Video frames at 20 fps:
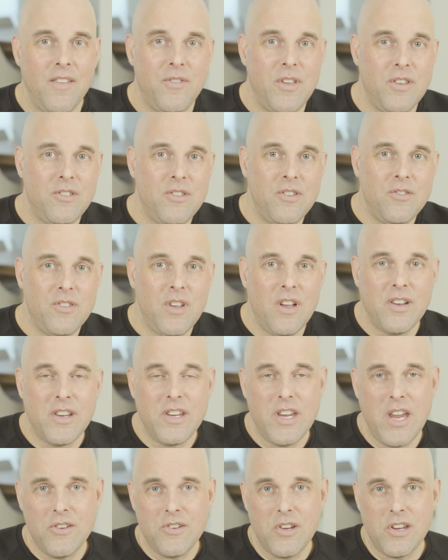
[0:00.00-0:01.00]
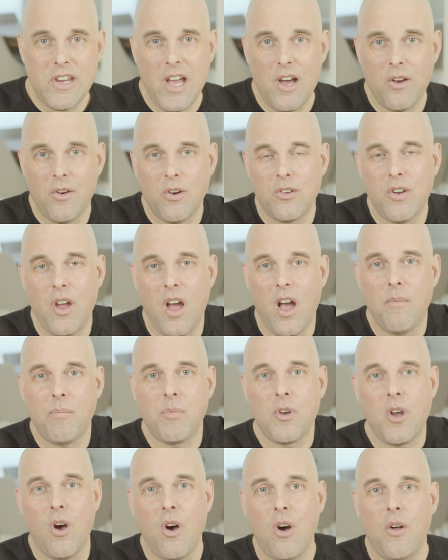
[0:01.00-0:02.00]
This is a kitchen
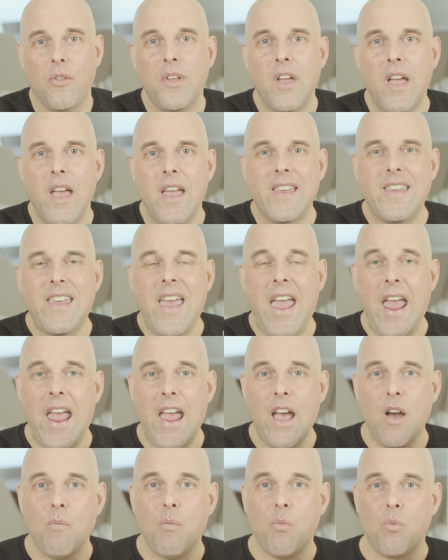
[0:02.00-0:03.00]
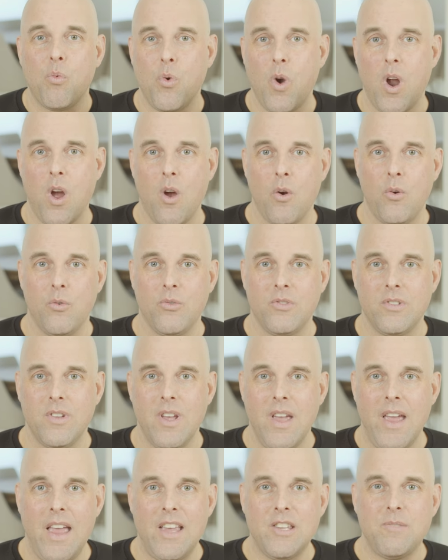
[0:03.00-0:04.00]
countertop called Cam Rose.
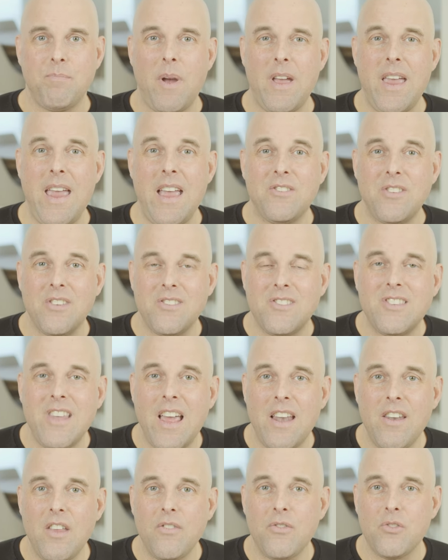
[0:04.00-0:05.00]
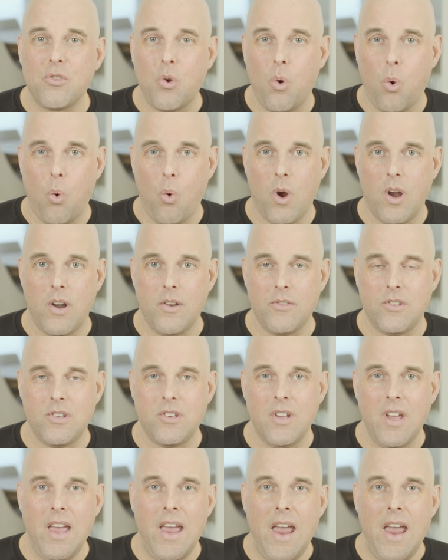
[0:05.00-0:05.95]
It's a Zenith quartz,